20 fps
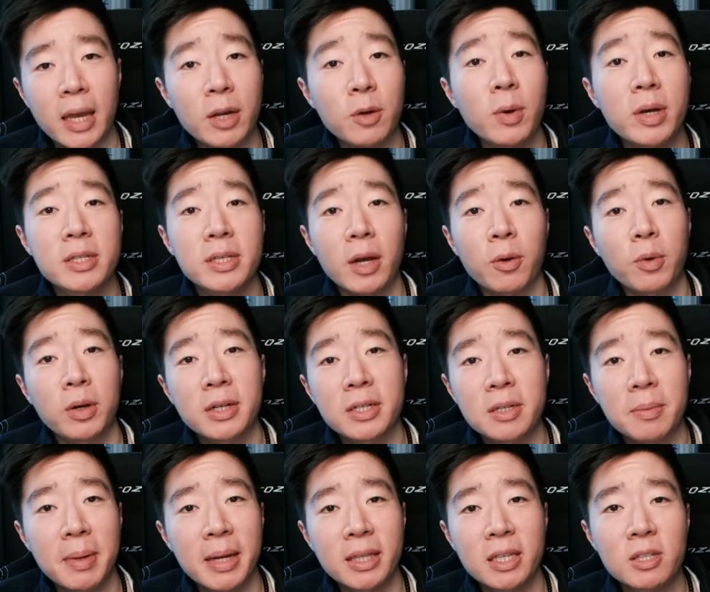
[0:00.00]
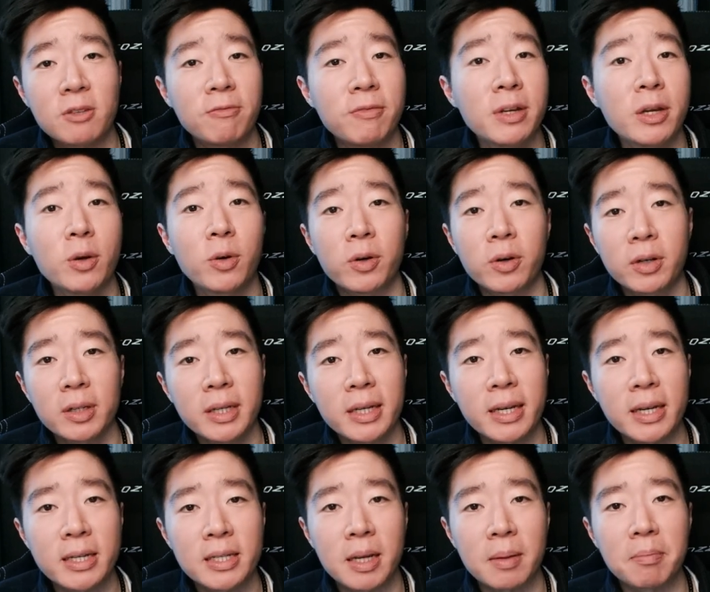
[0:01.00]
Anyways, I wanted to make this video
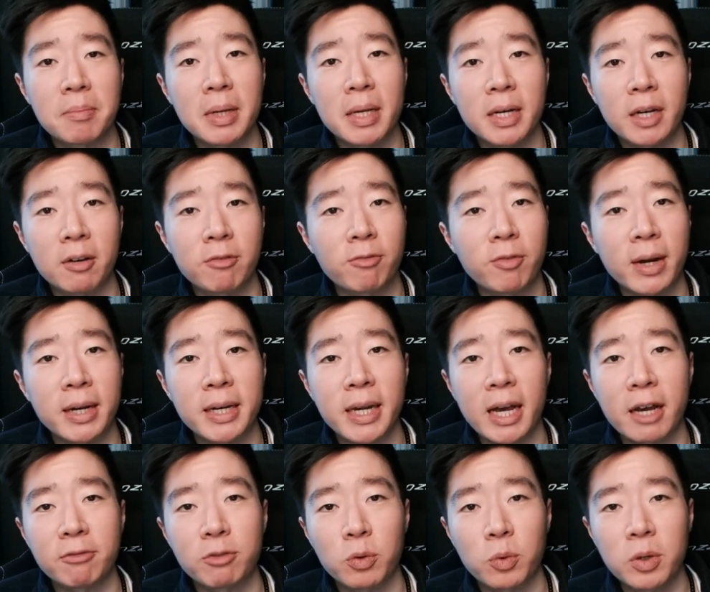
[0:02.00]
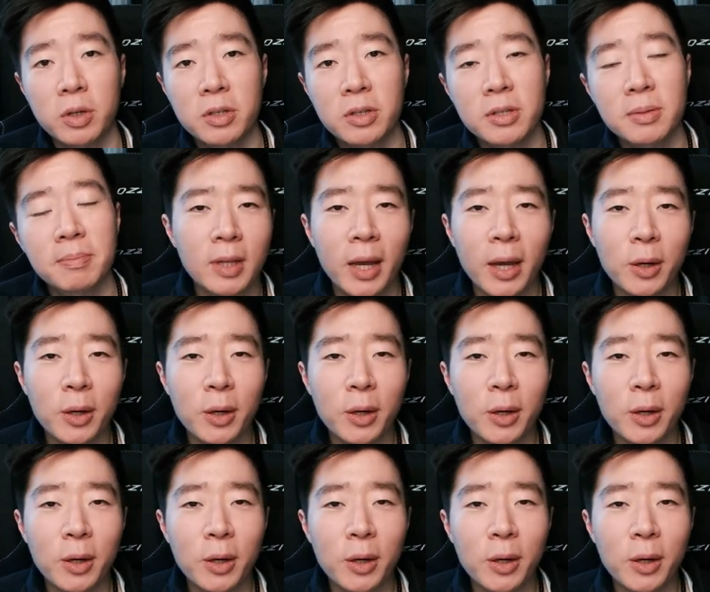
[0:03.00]
early because I'm meeting a friend afterwards.